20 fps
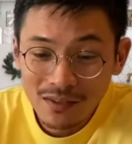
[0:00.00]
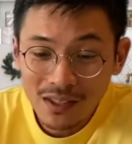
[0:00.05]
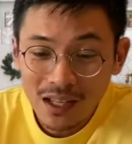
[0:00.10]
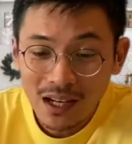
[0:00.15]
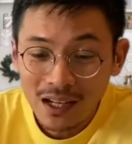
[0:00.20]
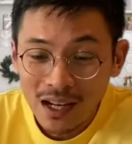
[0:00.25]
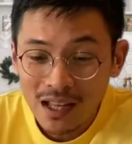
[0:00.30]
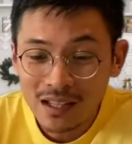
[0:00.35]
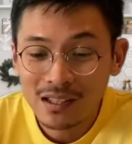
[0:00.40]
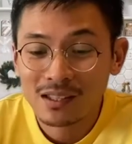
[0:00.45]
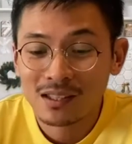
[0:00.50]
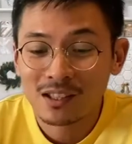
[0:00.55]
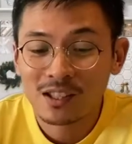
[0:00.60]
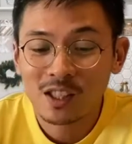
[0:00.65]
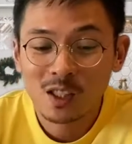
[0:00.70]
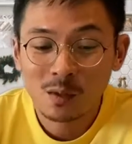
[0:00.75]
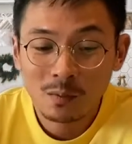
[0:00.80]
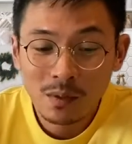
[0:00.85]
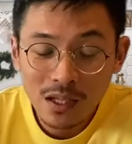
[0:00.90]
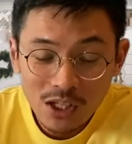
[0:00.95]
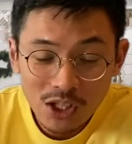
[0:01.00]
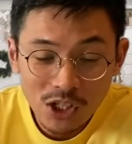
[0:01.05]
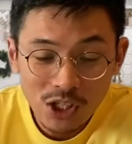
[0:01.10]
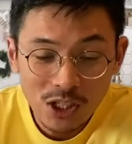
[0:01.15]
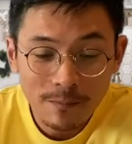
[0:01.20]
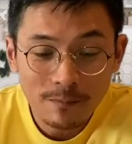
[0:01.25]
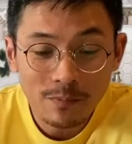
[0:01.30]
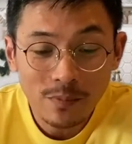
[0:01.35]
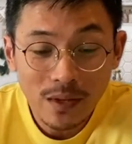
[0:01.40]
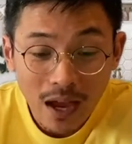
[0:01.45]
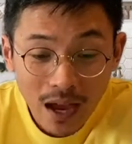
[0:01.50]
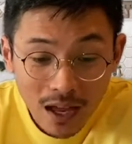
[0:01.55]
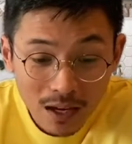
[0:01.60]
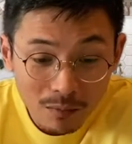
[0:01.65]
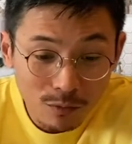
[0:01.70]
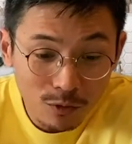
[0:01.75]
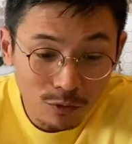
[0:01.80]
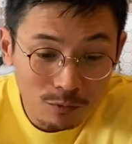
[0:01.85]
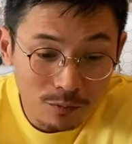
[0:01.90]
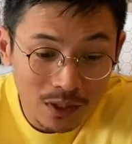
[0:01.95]
that lets the speech
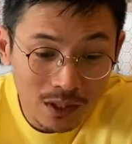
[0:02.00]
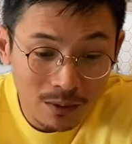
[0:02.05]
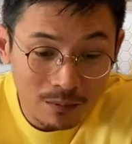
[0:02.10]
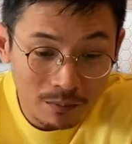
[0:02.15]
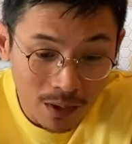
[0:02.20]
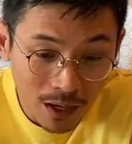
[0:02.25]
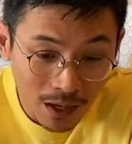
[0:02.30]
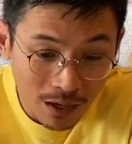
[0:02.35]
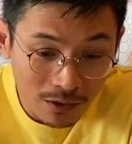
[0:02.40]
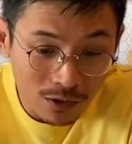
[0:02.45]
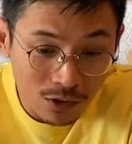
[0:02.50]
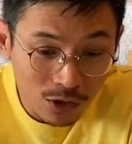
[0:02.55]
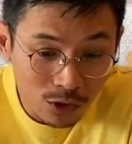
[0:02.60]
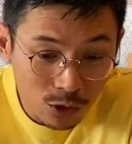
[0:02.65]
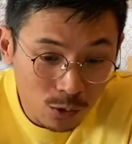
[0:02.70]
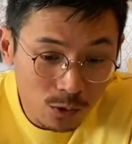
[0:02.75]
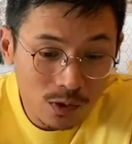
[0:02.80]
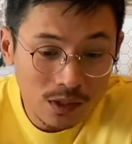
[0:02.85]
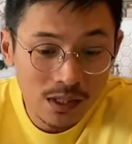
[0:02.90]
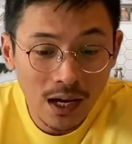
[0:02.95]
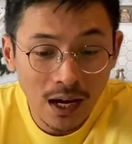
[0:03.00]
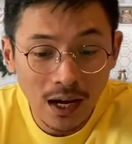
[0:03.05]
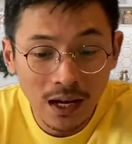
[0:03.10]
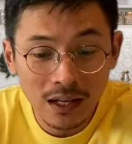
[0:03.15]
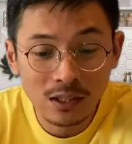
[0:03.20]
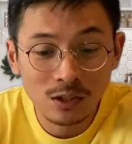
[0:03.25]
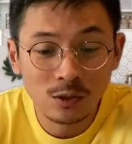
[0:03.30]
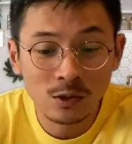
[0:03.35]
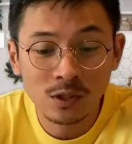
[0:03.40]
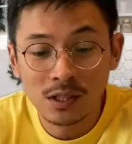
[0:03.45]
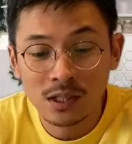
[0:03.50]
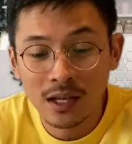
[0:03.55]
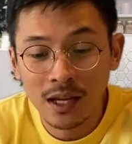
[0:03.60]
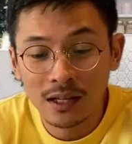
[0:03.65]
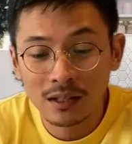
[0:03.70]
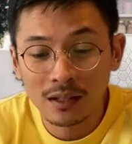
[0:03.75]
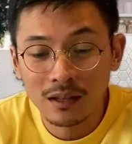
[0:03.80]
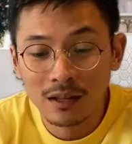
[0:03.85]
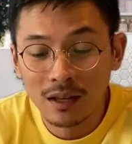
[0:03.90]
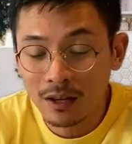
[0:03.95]
and movement impaired use their eyes to
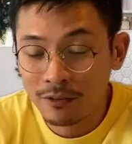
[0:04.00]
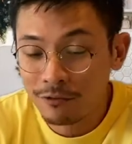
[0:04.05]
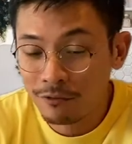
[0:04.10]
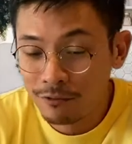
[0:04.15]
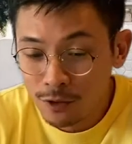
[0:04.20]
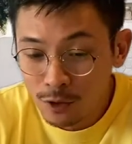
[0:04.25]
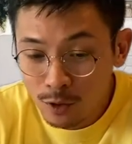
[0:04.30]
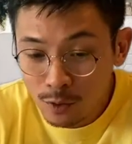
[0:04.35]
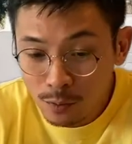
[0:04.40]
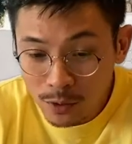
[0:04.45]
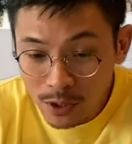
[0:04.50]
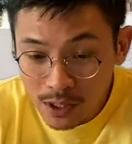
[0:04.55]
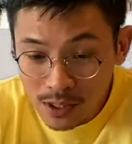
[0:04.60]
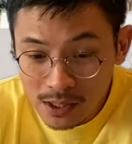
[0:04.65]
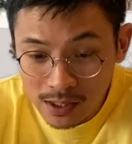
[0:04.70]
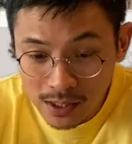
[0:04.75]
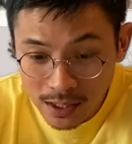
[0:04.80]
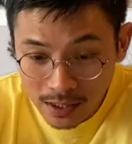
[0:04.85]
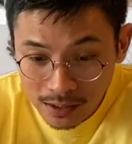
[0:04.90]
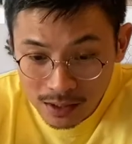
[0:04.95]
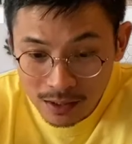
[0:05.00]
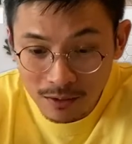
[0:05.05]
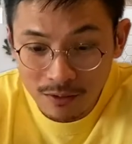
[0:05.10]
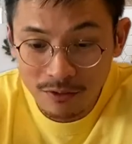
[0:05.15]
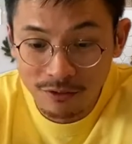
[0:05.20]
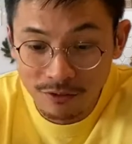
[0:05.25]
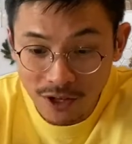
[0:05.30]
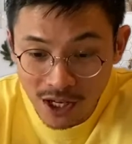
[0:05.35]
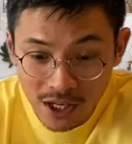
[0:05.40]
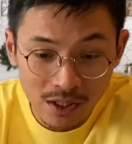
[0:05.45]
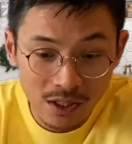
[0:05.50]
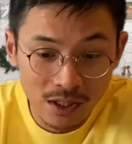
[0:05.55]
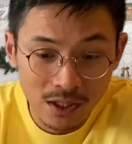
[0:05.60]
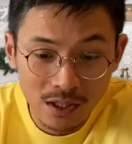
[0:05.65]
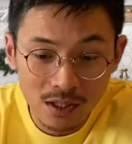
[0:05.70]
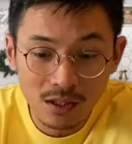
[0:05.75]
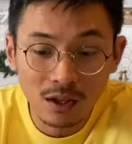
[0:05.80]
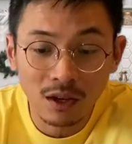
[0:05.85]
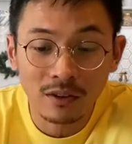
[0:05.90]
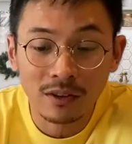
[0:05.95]
select a few pre-selected
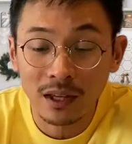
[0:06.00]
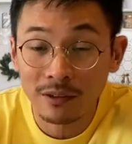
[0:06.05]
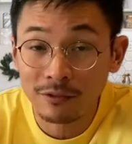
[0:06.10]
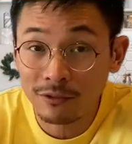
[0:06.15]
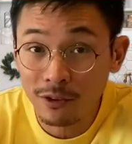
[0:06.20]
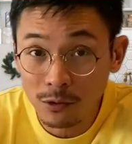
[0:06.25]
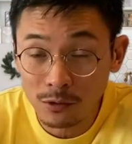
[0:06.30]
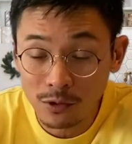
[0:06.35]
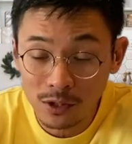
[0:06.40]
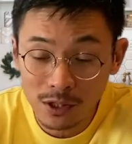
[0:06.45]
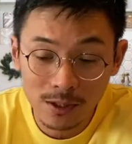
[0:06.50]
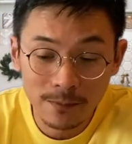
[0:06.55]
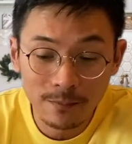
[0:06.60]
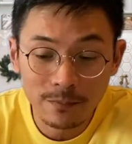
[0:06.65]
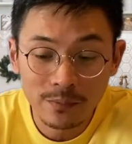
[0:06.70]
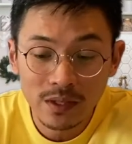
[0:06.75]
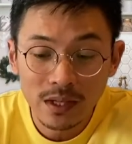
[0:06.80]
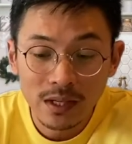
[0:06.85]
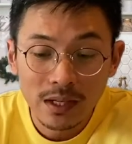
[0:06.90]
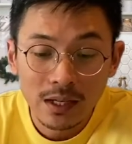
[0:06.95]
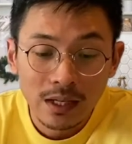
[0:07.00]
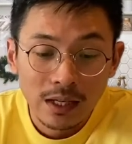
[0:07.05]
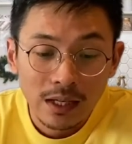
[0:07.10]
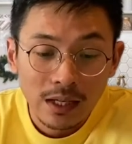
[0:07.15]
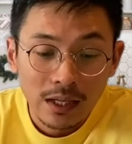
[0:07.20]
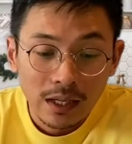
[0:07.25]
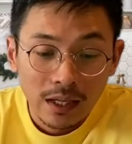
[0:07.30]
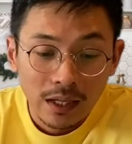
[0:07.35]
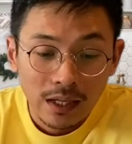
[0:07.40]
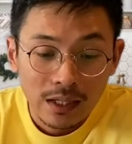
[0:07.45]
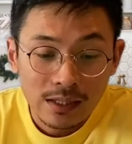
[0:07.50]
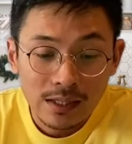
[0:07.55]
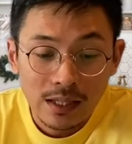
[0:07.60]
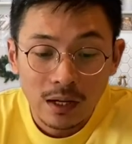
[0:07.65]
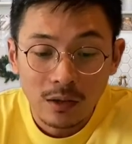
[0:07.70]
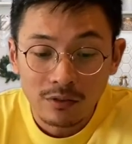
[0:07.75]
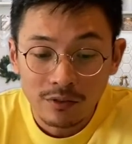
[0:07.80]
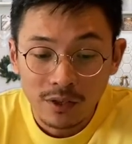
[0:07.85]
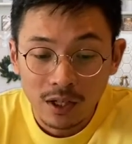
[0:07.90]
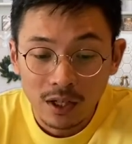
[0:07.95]
phrases on their phones. It's
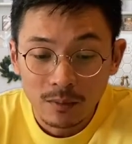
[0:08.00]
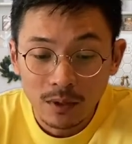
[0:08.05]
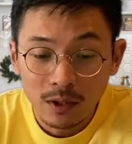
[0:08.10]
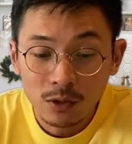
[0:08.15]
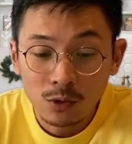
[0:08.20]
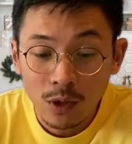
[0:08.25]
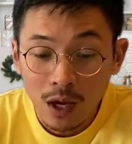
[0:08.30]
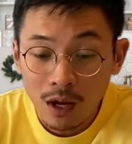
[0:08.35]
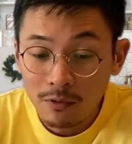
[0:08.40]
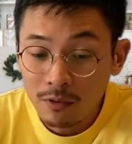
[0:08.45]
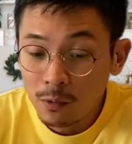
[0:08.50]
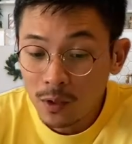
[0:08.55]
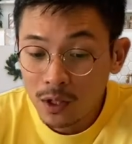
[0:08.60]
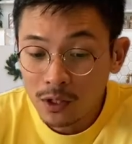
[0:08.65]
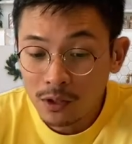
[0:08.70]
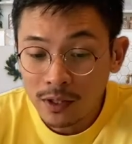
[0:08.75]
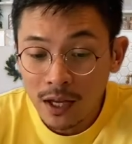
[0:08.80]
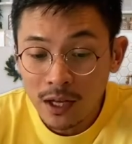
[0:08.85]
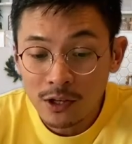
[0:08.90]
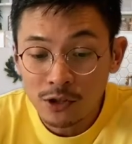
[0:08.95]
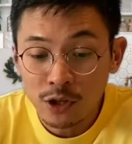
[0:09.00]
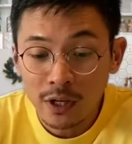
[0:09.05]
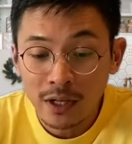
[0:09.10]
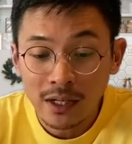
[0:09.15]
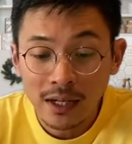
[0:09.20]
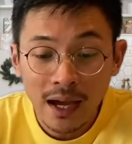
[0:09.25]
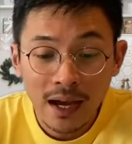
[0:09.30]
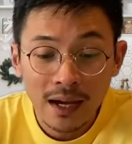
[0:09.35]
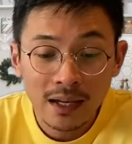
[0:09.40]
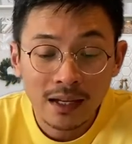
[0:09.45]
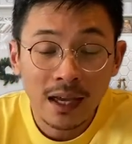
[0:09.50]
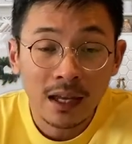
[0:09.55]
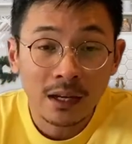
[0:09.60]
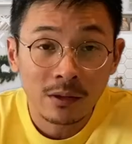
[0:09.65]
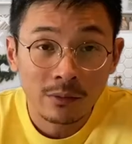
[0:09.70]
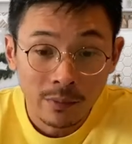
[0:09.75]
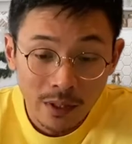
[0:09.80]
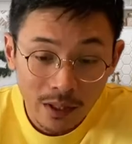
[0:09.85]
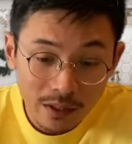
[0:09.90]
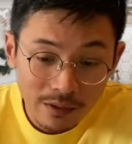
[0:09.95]
now available to everyone on Android 9 and
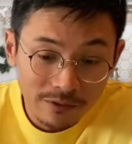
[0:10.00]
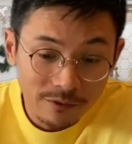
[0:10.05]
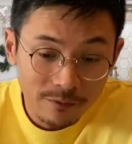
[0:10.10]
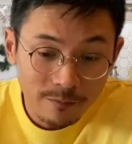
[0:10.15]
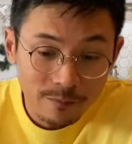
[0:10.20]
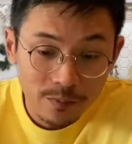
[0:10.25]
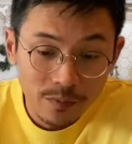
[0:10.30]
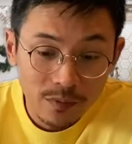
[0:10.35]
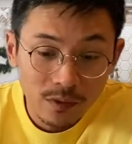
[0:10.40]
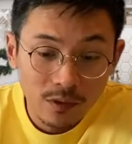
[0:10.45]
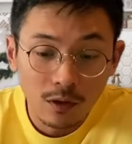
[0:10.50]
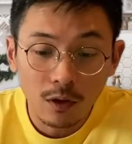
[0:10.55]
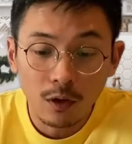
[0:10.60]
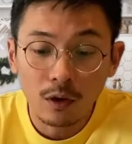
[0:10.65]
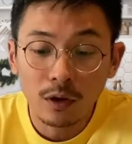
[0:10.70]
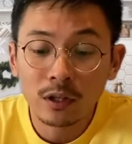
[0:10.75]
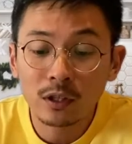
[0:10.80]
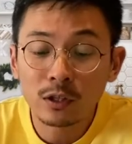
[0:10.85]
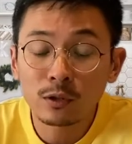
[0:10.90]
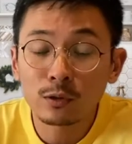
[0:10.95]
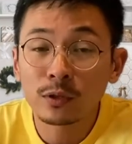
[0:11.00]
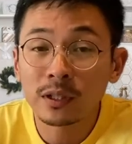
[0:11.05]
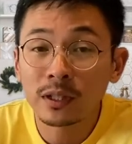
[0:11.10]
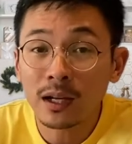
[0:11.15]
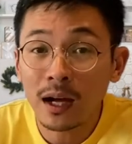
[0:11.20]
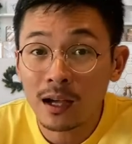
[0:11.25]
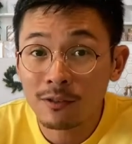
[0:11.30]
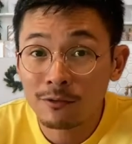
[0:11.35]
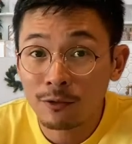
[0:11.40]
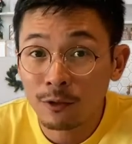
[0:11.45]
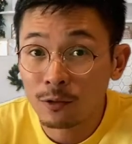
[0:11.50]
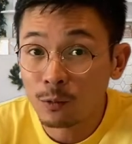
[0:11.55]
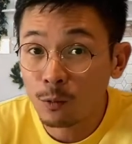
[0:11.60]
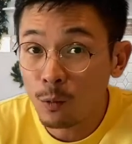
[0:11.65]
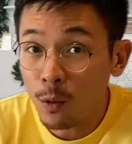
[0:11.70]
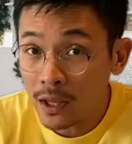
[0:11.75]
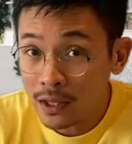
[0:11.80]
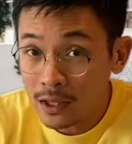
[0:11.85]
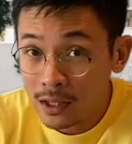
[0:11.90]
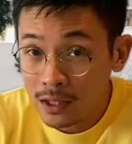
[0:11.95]
above, including
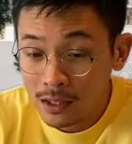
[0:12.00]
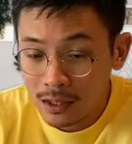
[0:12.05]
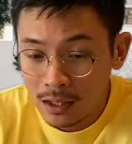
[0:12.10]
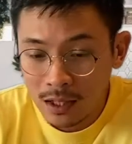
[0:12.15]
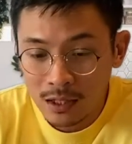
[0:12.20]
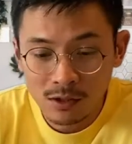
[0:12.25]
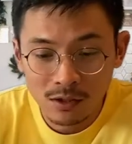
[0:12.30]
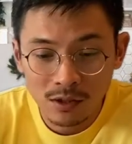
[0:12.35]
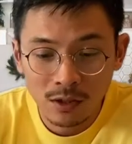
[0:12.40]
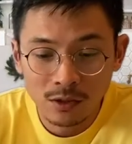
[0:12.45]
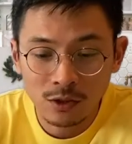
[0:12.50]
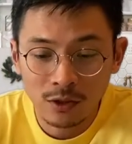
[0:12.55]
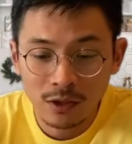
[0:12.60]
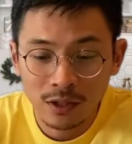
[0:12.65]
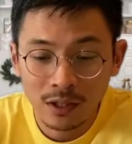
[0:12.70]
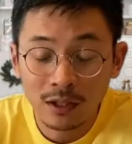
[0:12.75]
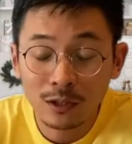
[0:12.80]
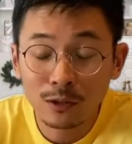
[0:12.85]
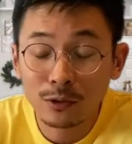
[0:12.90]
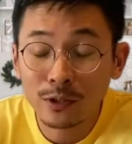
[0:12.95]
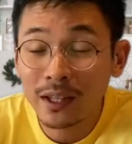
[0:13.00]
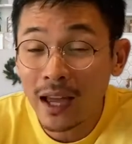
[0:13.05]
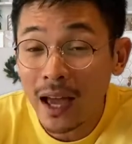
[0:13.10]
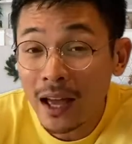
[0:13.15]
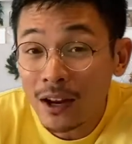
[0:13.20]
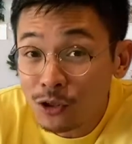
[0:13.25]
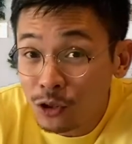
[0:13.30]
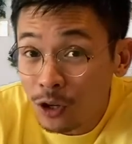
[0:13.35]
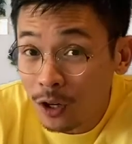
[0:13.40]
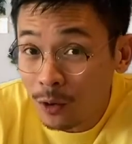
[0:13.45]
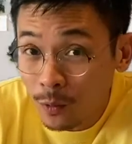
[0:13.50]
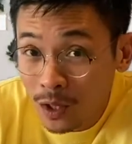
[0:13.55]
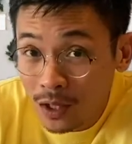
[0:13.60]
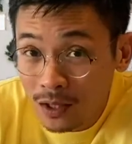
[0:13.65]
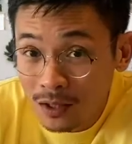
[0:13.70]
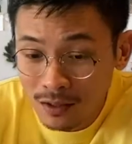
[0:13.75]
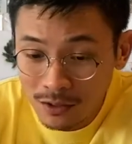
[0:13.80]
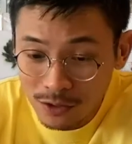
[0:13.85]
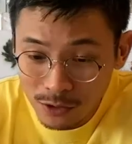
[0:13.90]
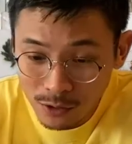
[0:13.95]
including Android
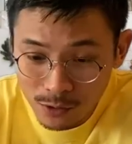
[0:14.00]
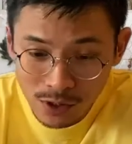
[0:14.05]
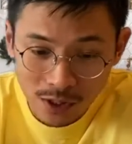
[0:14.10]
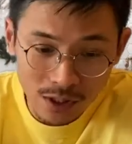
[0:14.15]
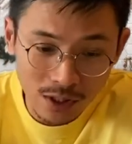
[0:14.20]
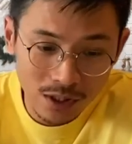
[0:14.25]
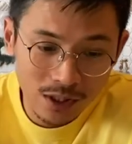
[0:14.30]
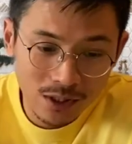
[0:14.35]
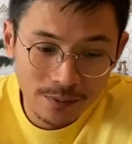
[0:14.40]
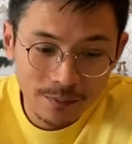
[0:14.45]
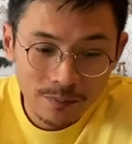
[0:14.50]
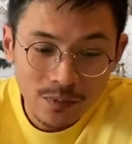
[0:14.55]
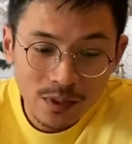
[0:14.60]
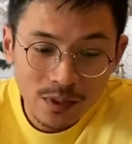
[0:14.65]
1 users.